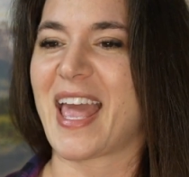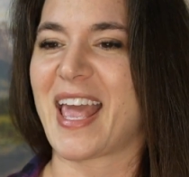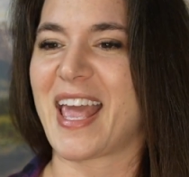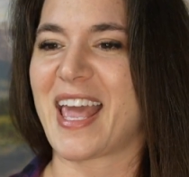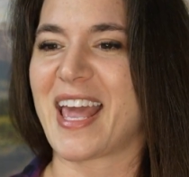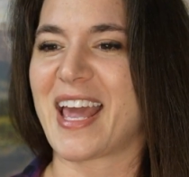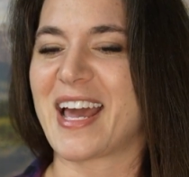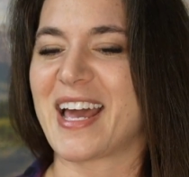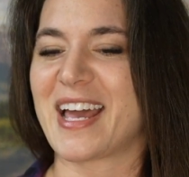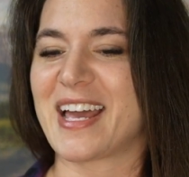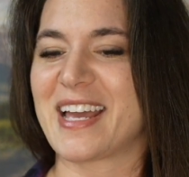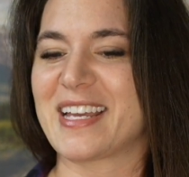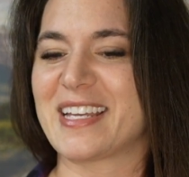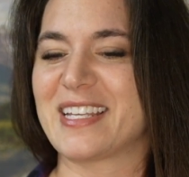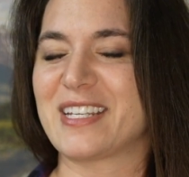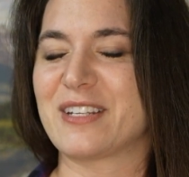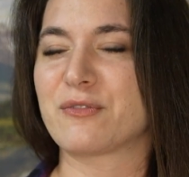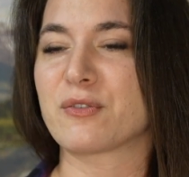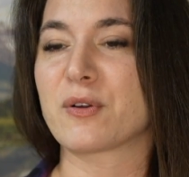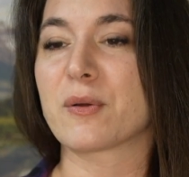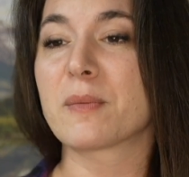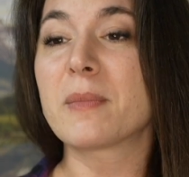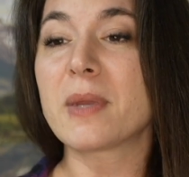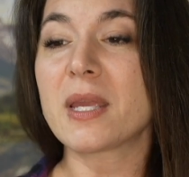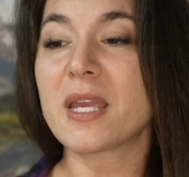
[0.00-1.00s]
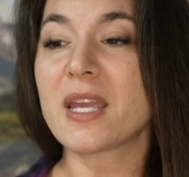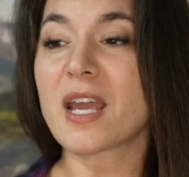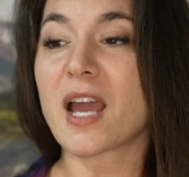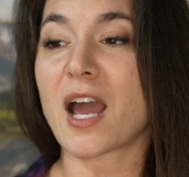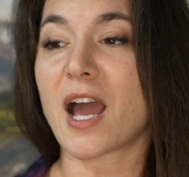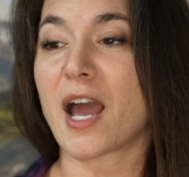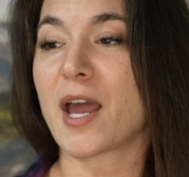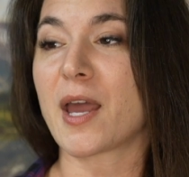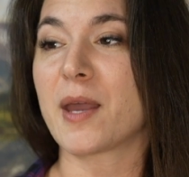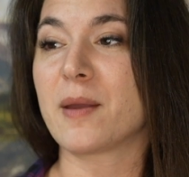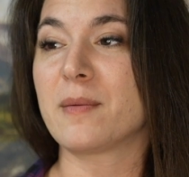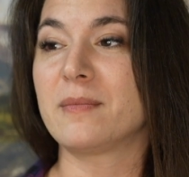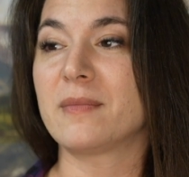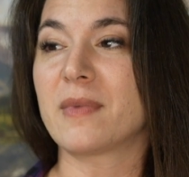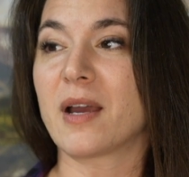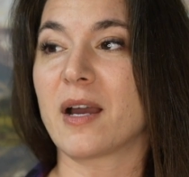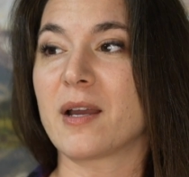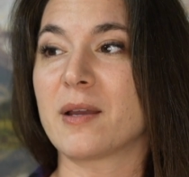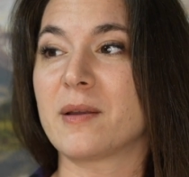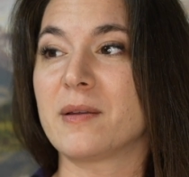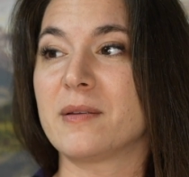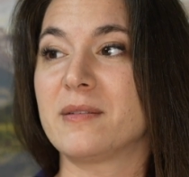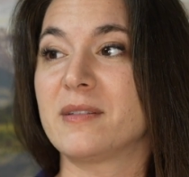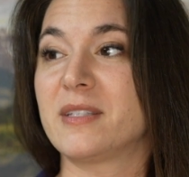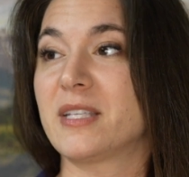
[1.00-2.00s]
And for me,
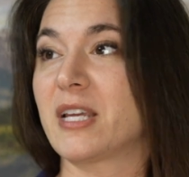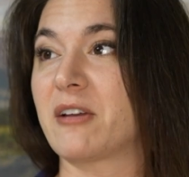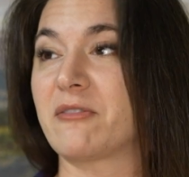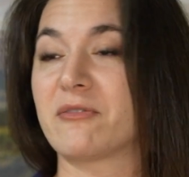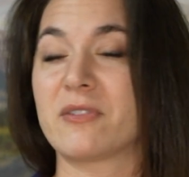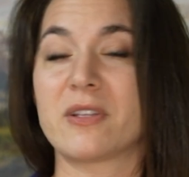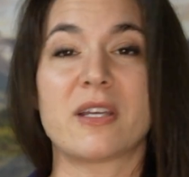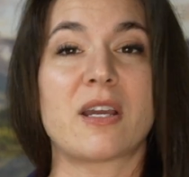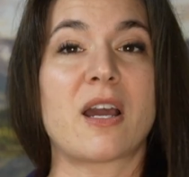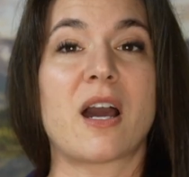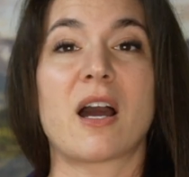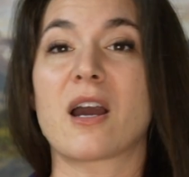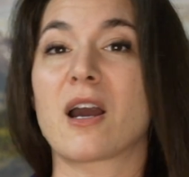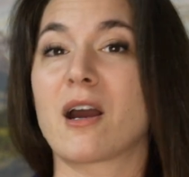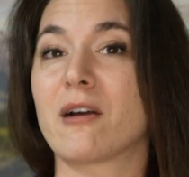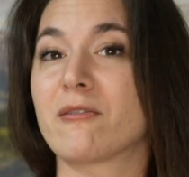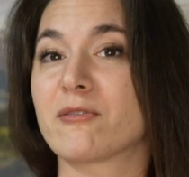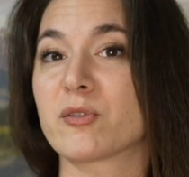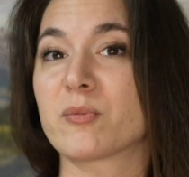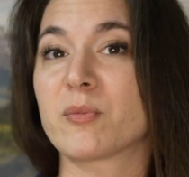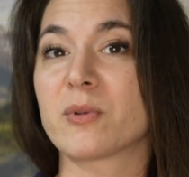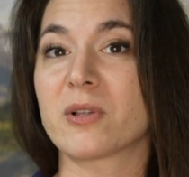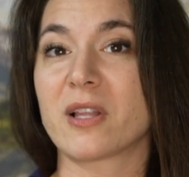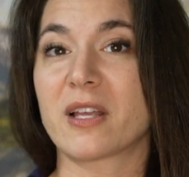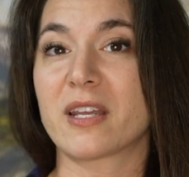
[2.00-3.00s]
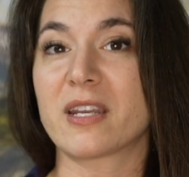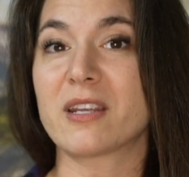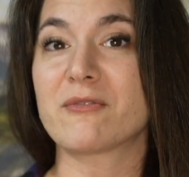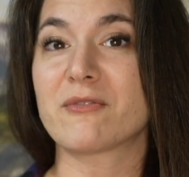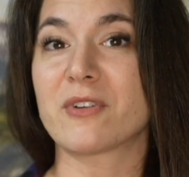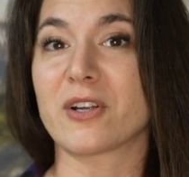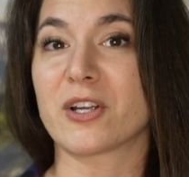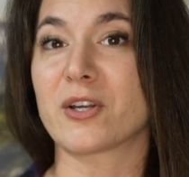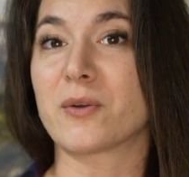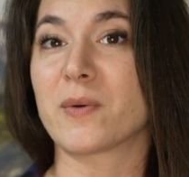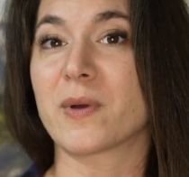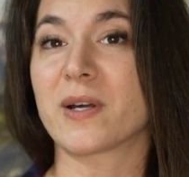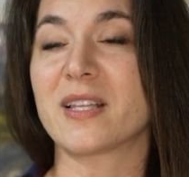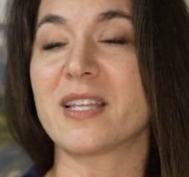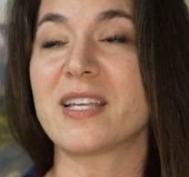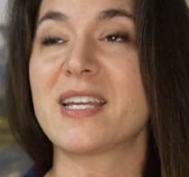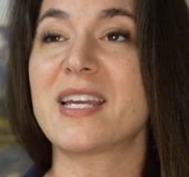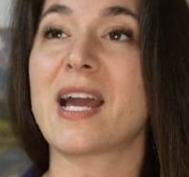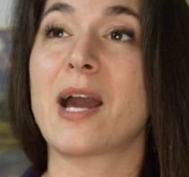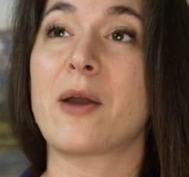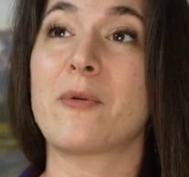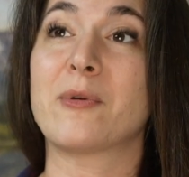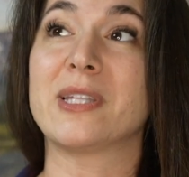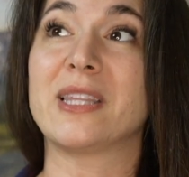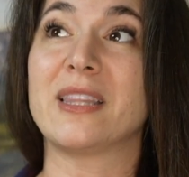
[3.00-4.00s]
I definitely got comfortable on it very
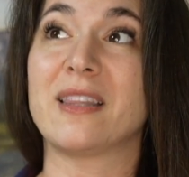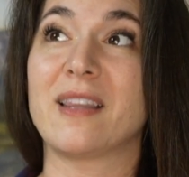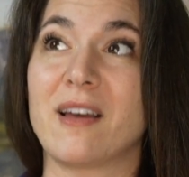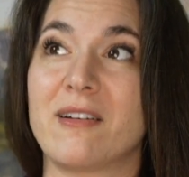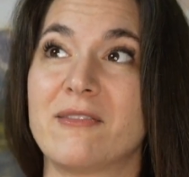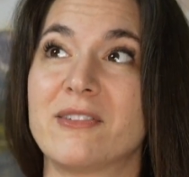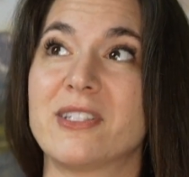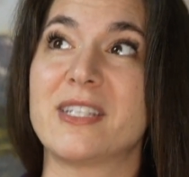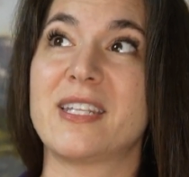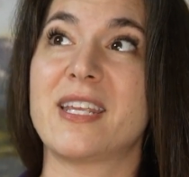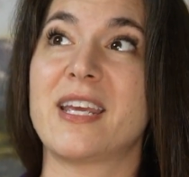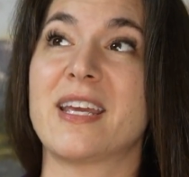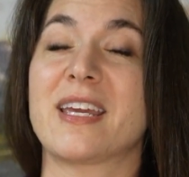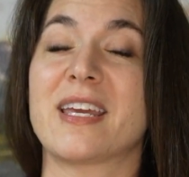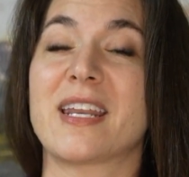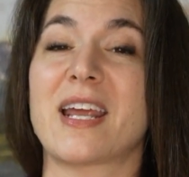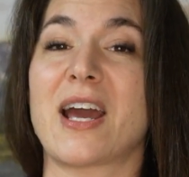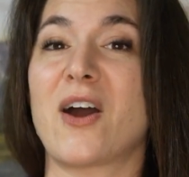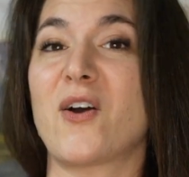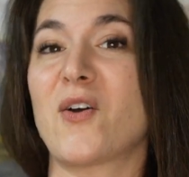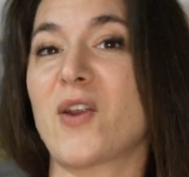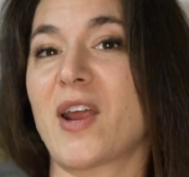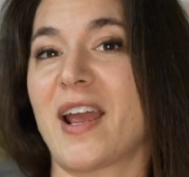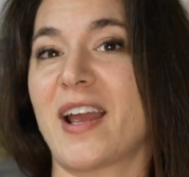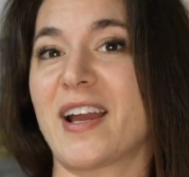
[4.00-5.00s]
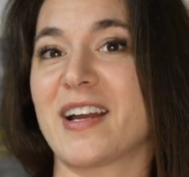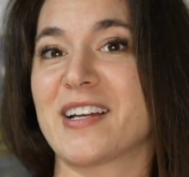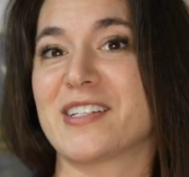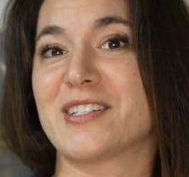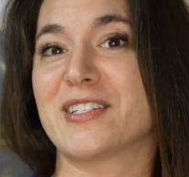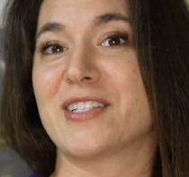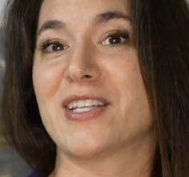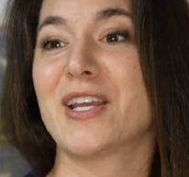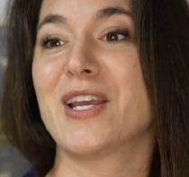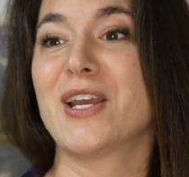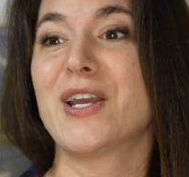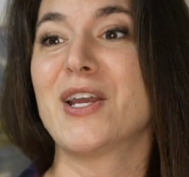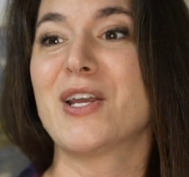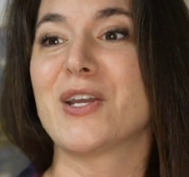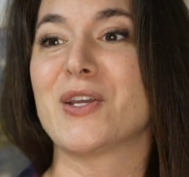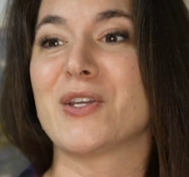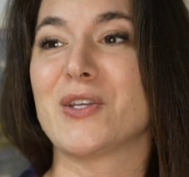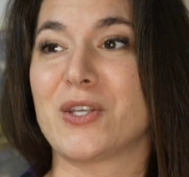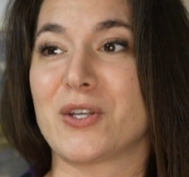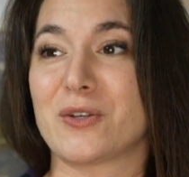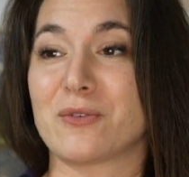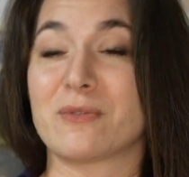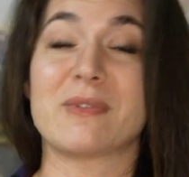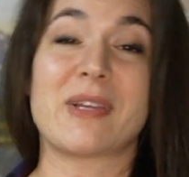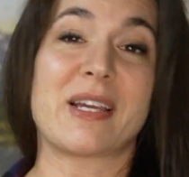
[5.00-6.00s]
quickly. I would love to take it out and,
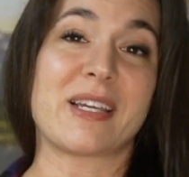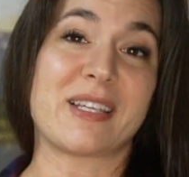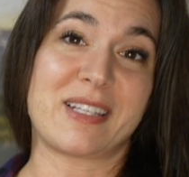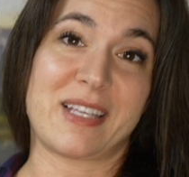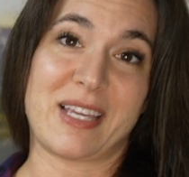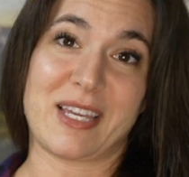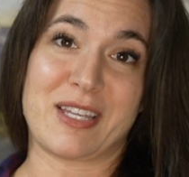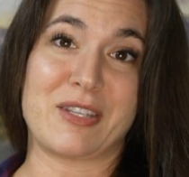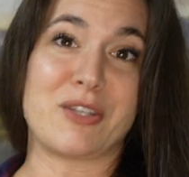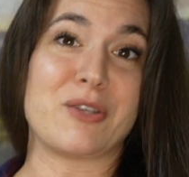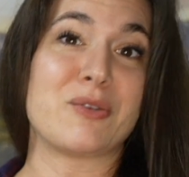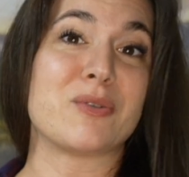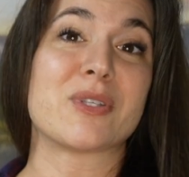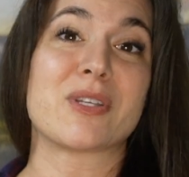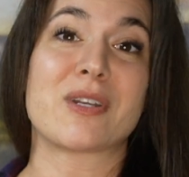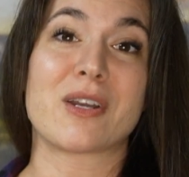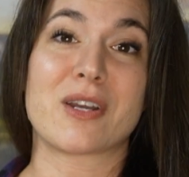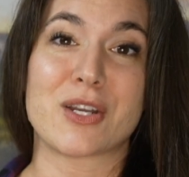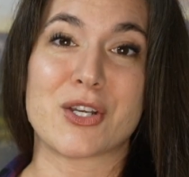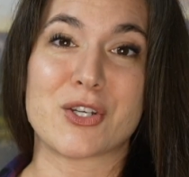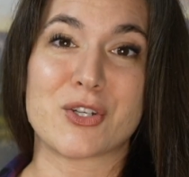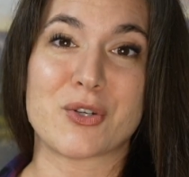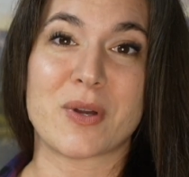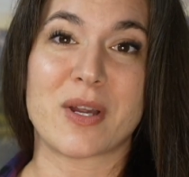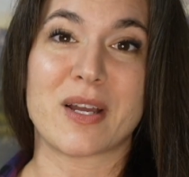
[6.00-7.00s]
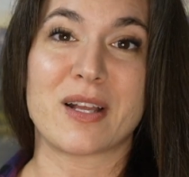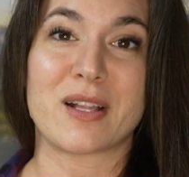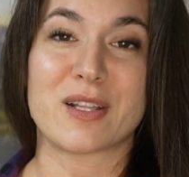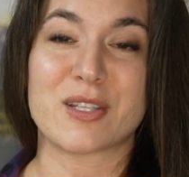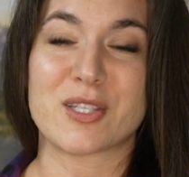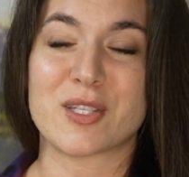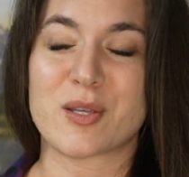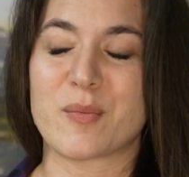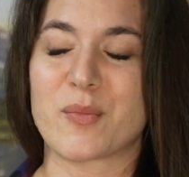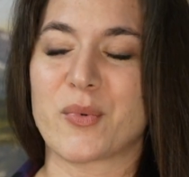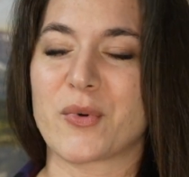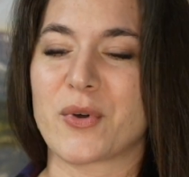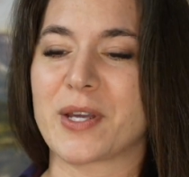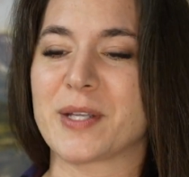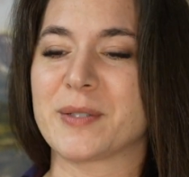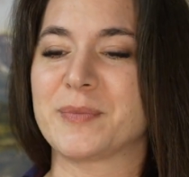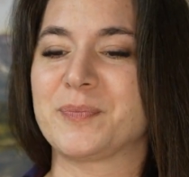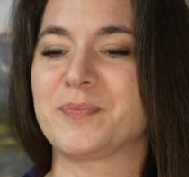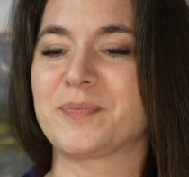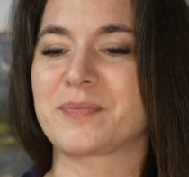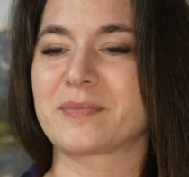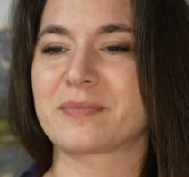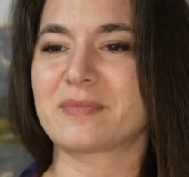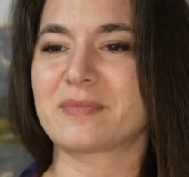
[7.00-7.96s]
you know, like again, use it on a trail at some point,